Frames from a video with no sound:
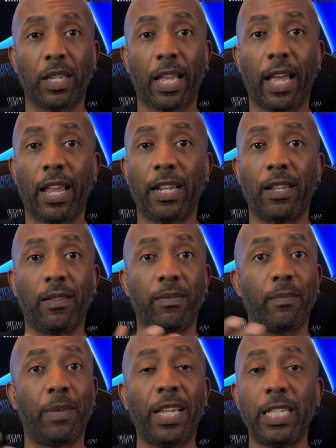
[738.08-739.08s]
And
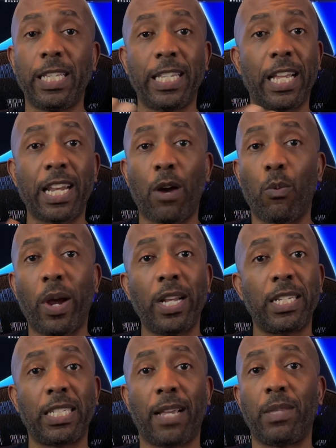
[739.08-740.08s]
basically, they're not wearing
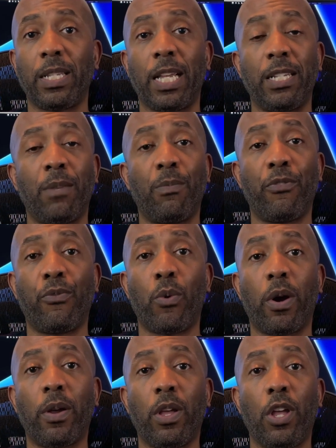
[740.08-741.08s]
the same thing they did
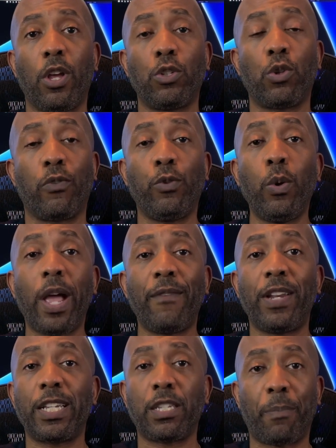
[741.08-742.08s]
before. So if you
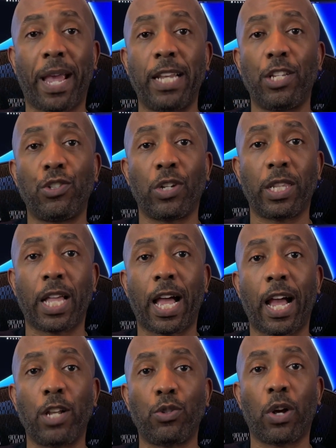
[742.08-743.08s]
haven't expanded your
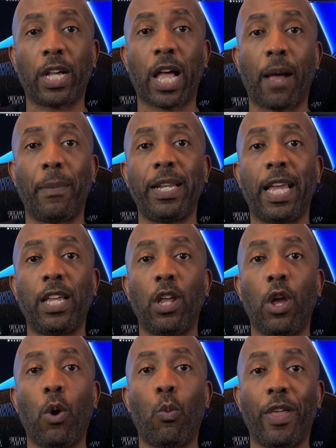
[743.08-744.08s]
line to accommodate
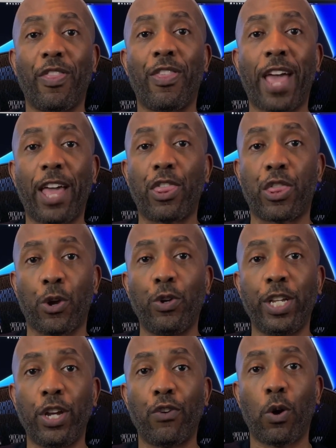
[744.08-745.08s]
what that
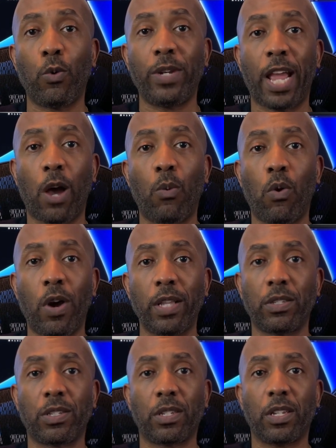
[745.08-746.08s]
30-year-old now
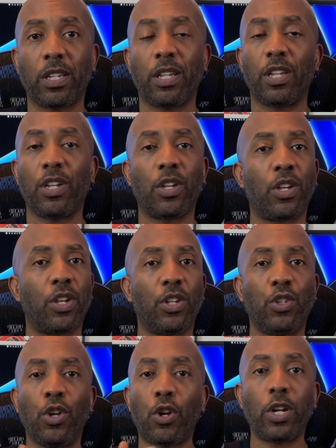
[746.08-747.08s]
wants,
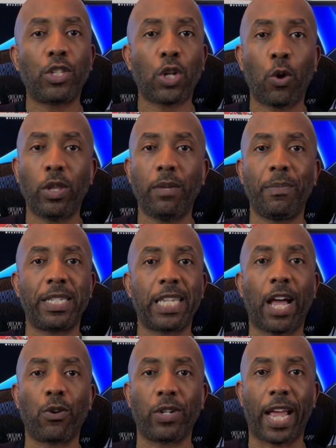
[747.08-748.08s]
you're going to totally miss
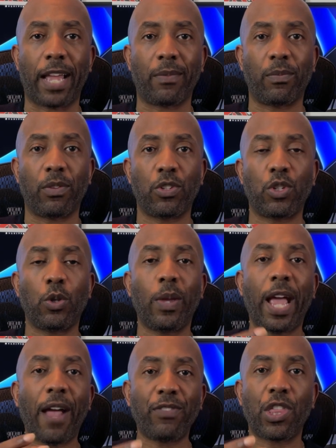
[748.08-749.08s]
out on that. So you
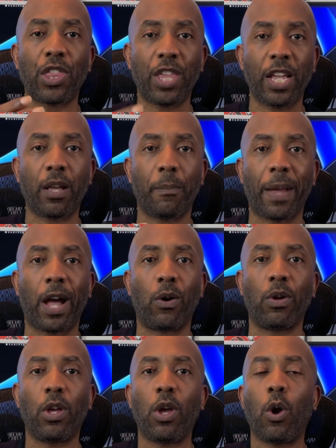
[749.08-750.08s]
have to think
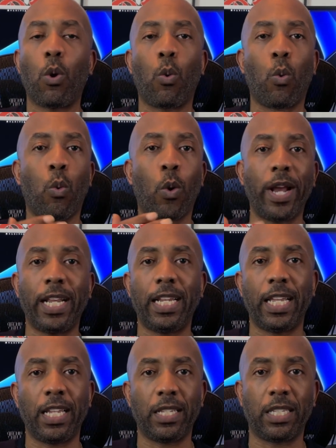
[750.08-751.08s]
about what it
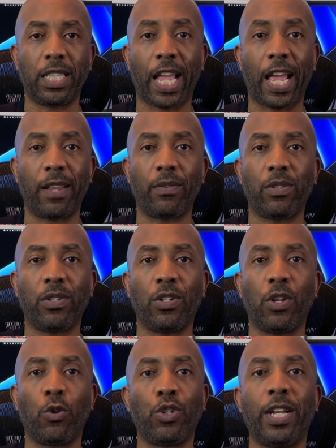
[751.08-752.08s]
is that,
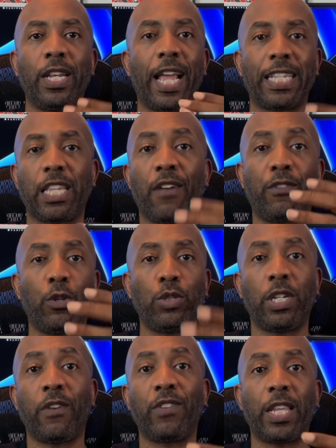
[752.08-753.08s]
your next
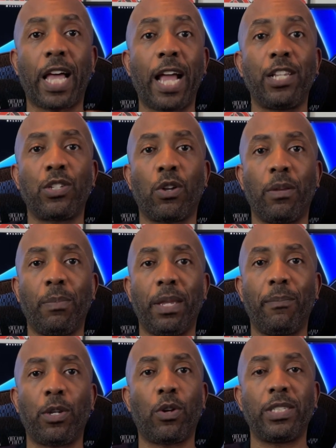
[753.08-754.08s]
evolution of your line is going to be.
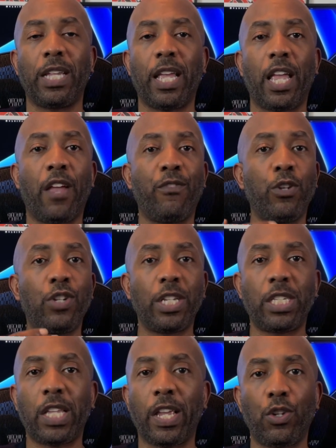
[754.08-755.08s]
Because if you
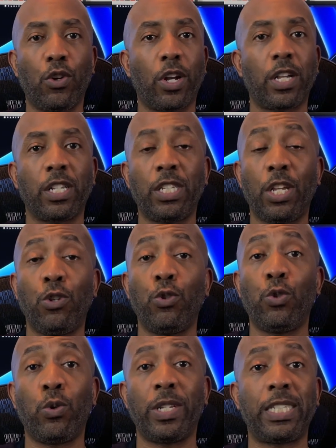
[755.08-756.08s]
just think you're going to continue
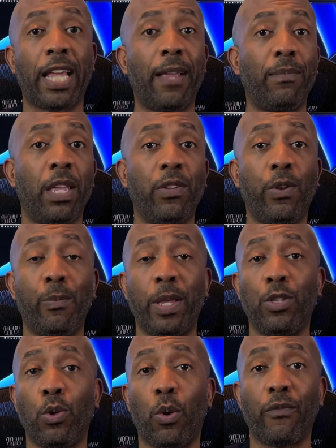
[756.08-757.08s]
doing the same thing you've
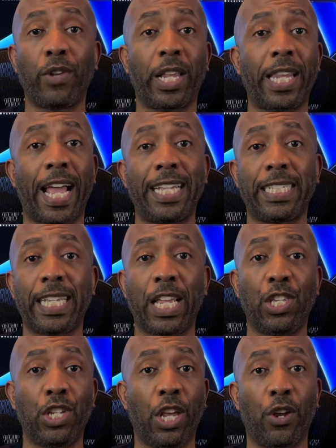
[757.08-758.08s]
been doing for the last
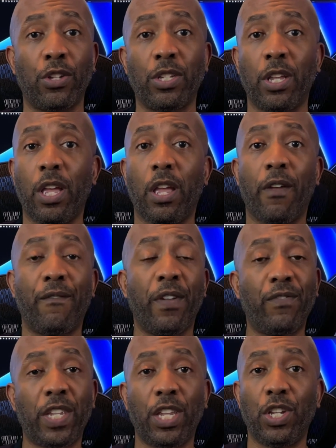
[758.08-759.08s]
10 years,
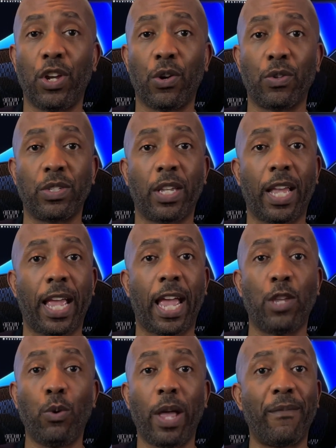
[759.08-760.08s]
15 years,
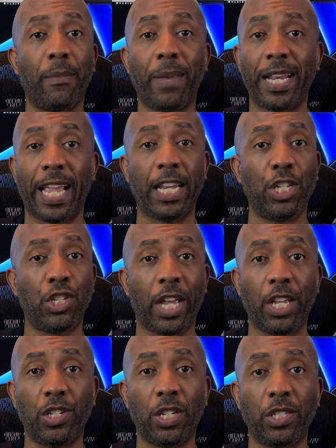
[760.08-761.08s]
and you haven't made any
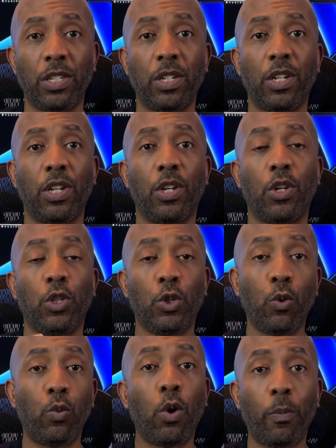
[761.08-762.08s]
changes,
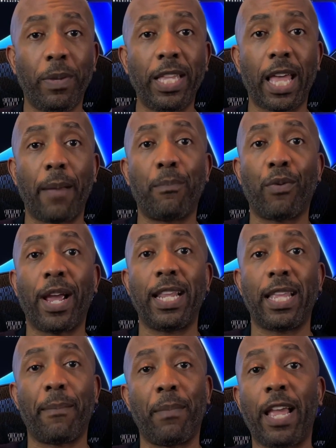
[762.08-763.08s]
you will be that
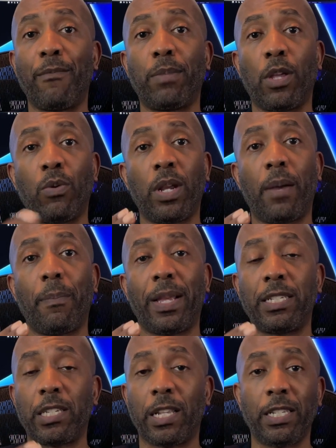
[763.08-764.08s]
brand that may have blown up
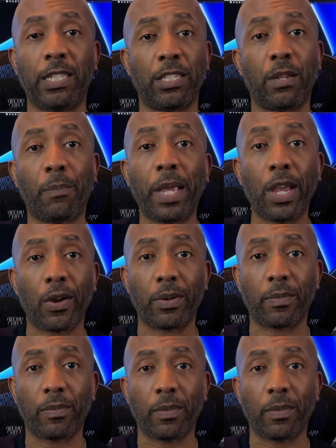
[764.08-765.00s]
and suddenly disappeared.